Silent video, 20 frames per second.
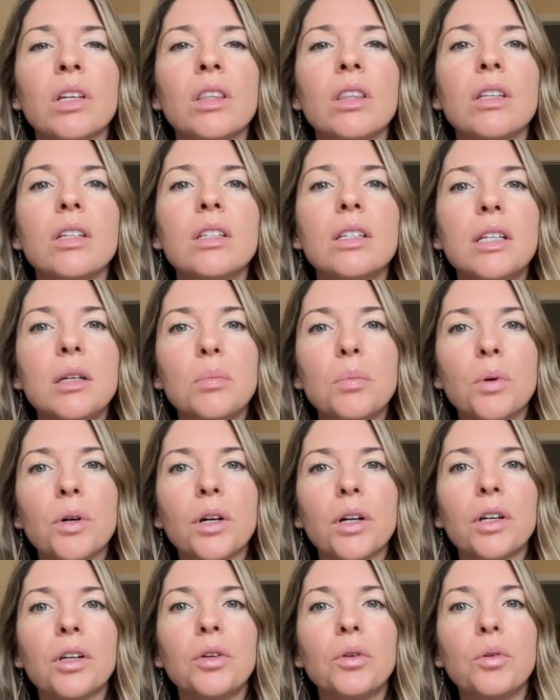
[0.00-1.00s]
the
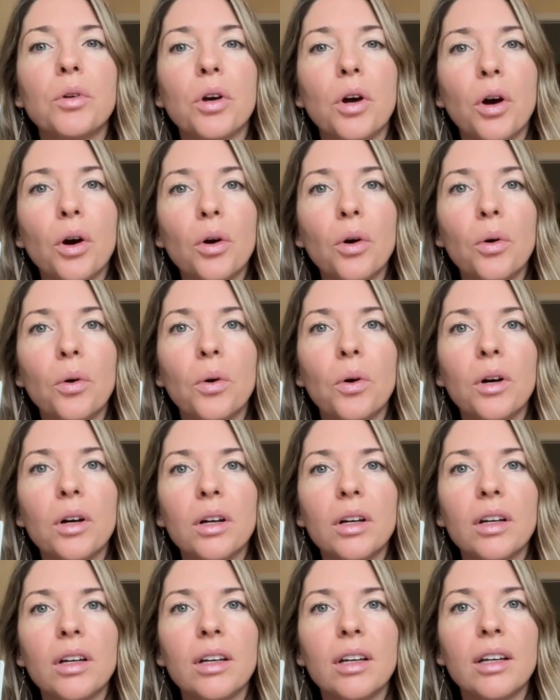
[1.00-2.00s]
deeper you go
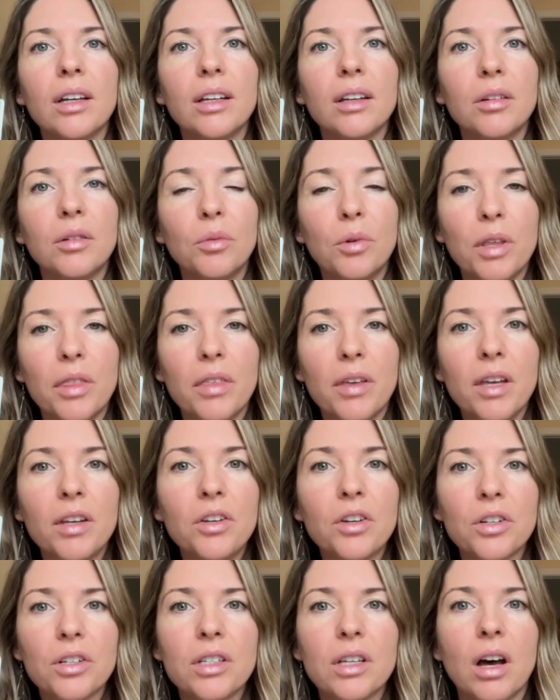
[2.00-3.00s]
within
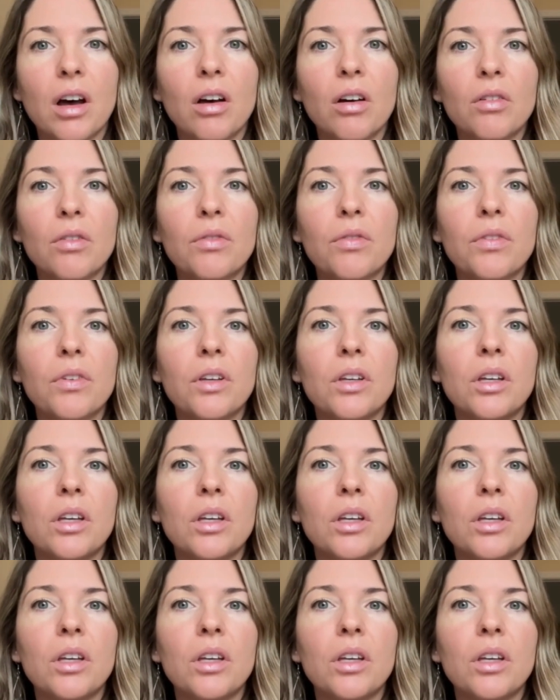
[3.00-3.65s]
yourself